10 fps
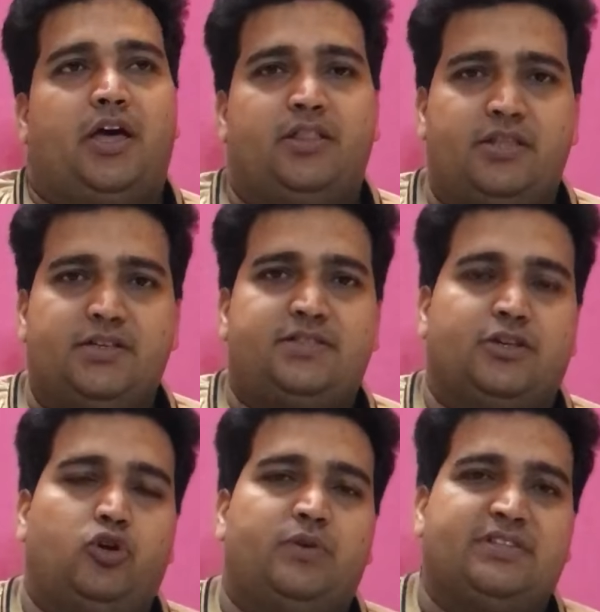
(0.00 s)
in this
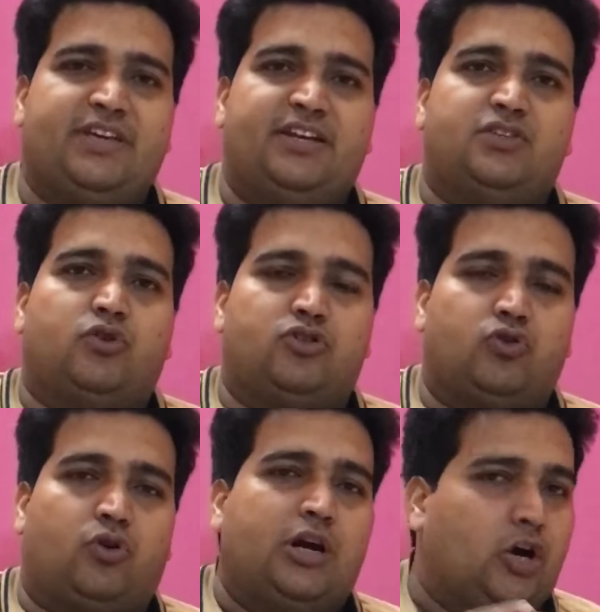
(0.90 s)
you will say it is
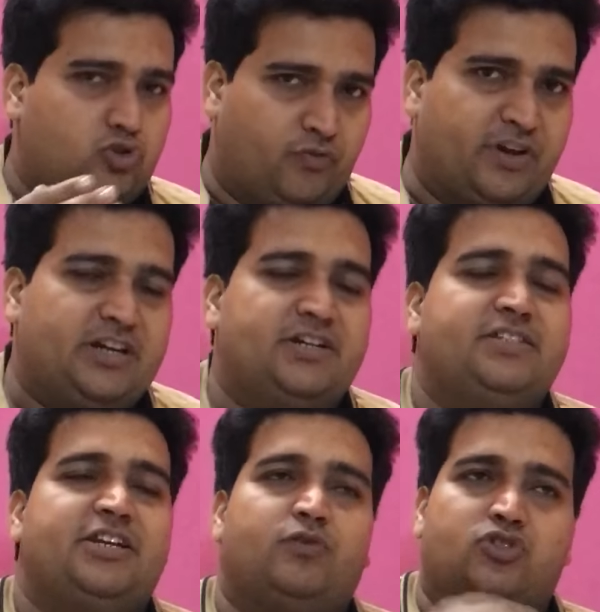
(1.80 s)
also called house of
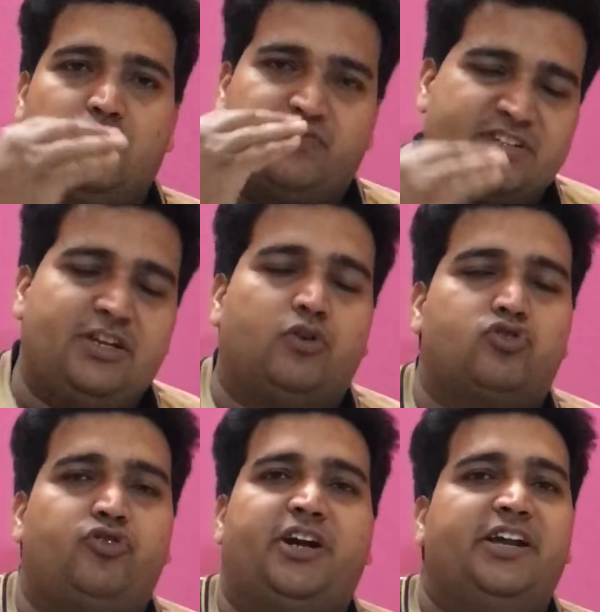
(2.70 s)
elders it was firstly
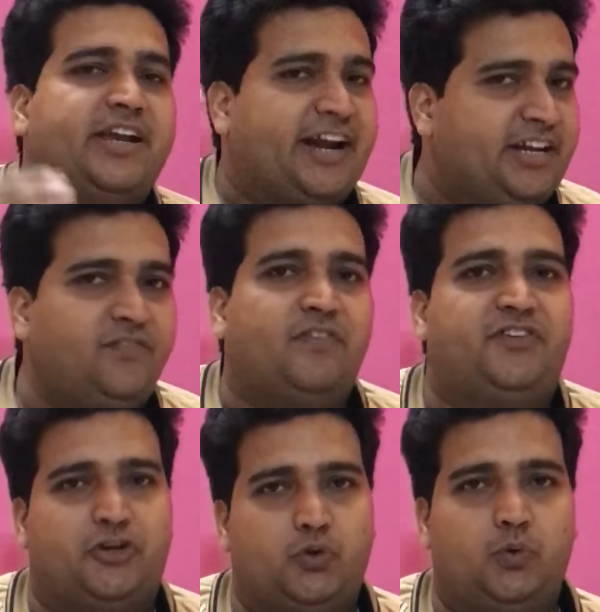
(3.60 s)
constituted in
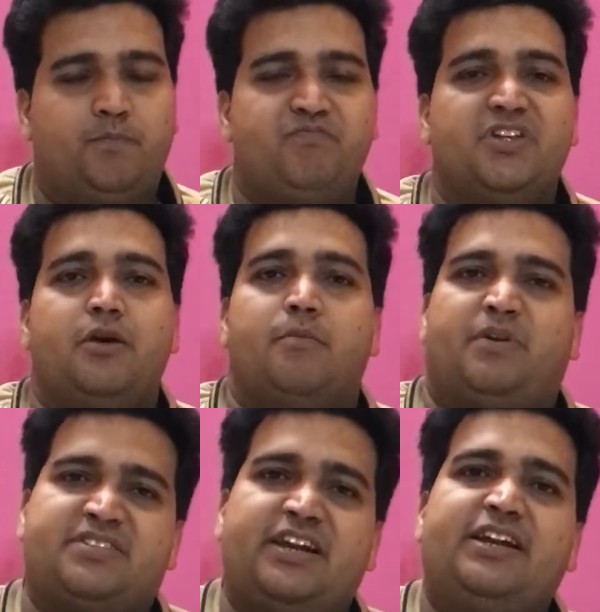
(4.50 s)
1952
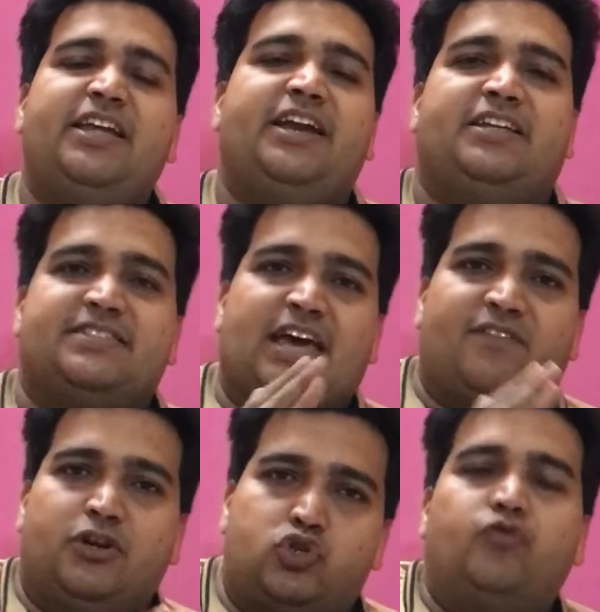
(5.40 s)
presently it is
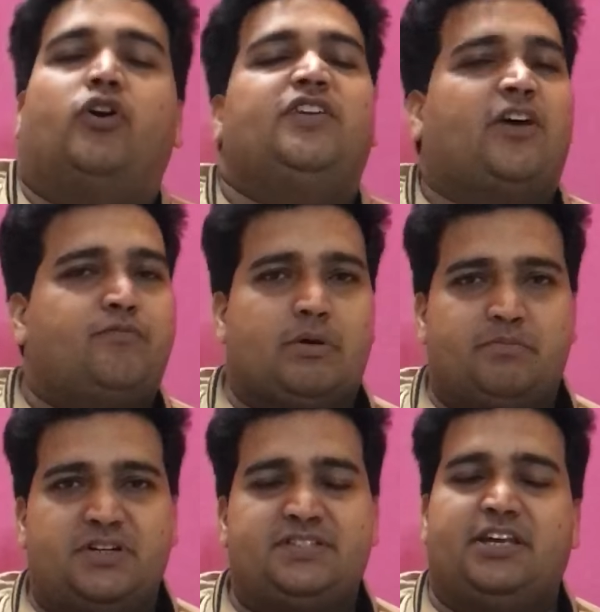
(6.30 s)
having 245
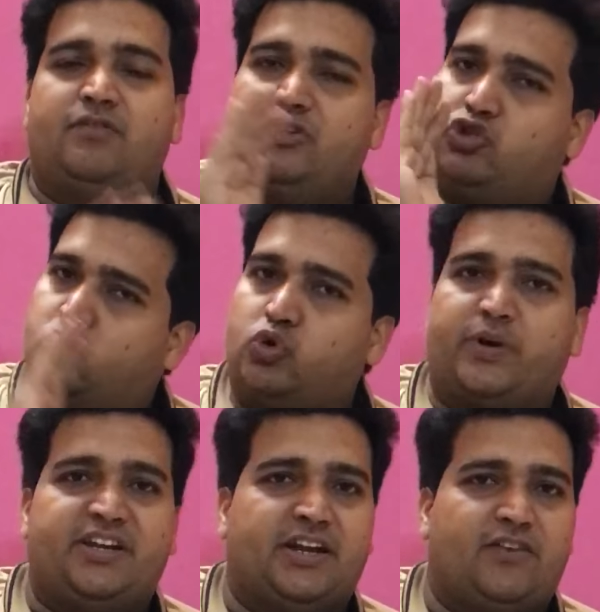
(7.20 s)
members in which
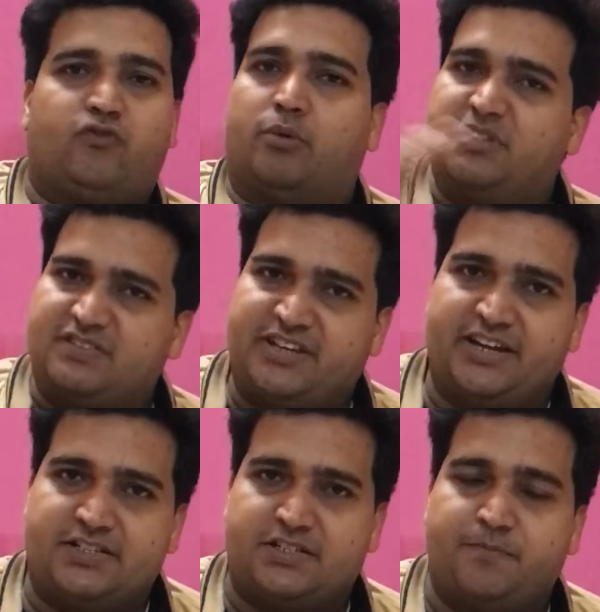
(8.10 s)
229 from the
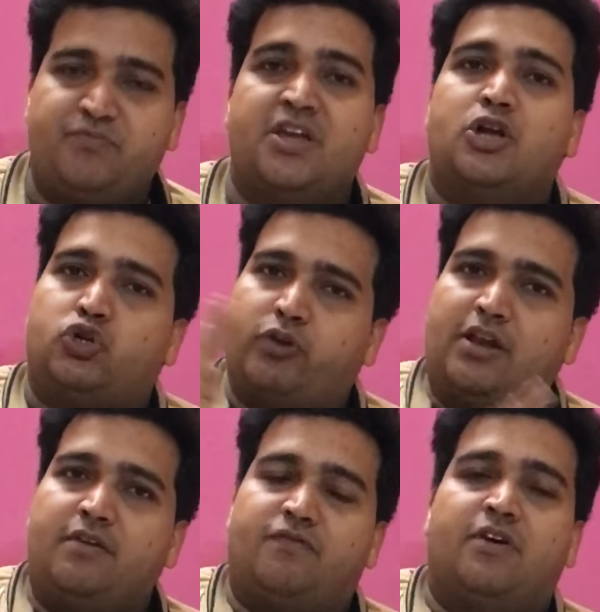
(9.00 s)
states
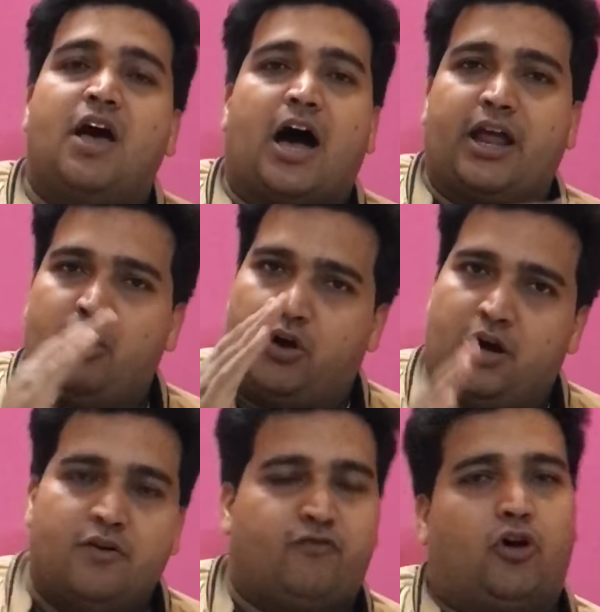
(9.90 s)
12 are
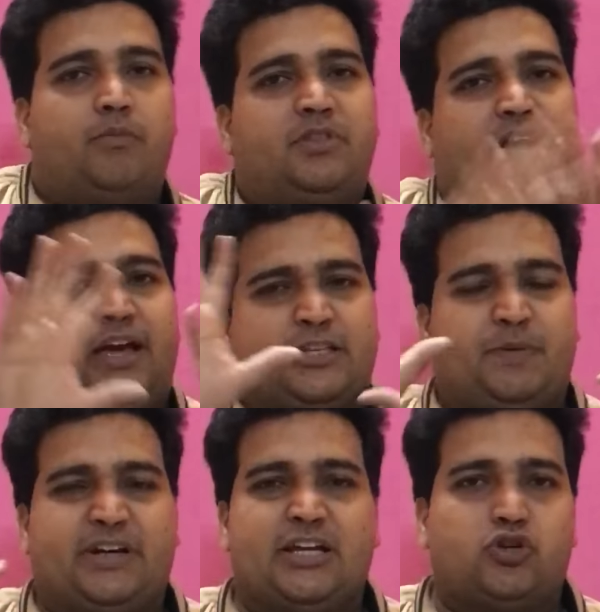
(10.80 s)
from the
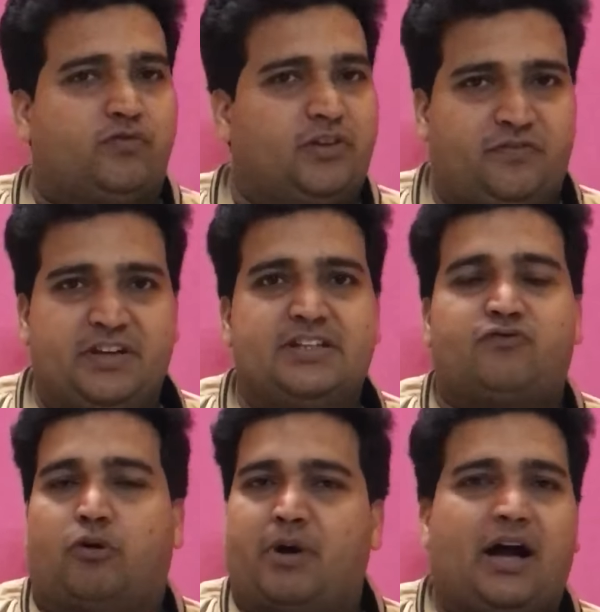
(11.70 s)
expertise of the fields
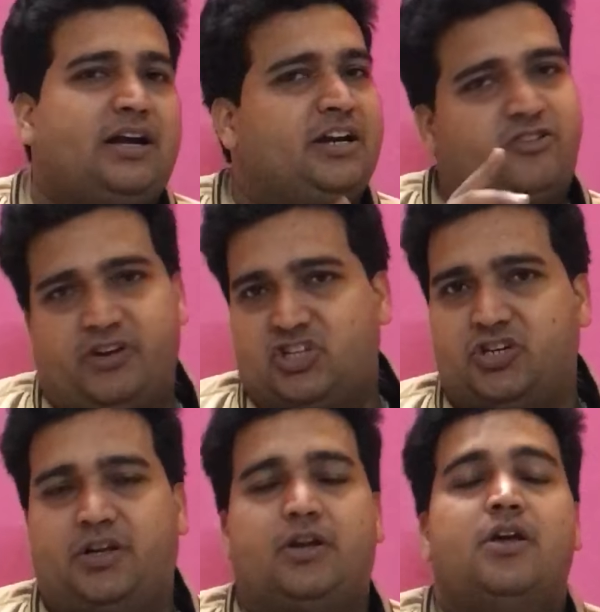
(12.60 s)
from art
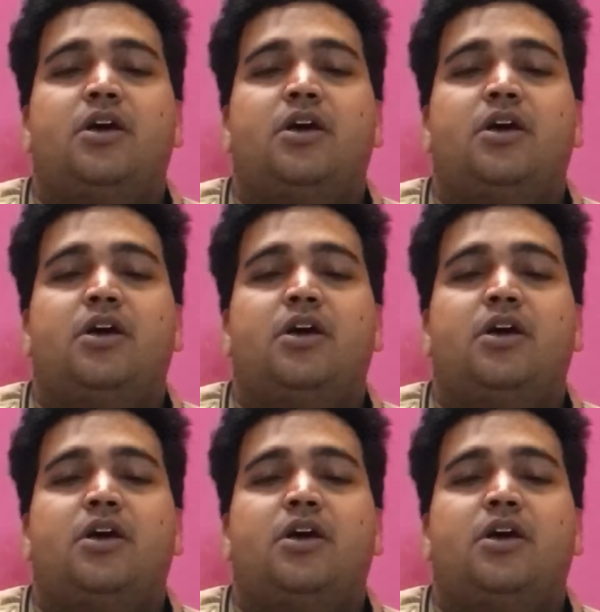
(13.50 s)
literature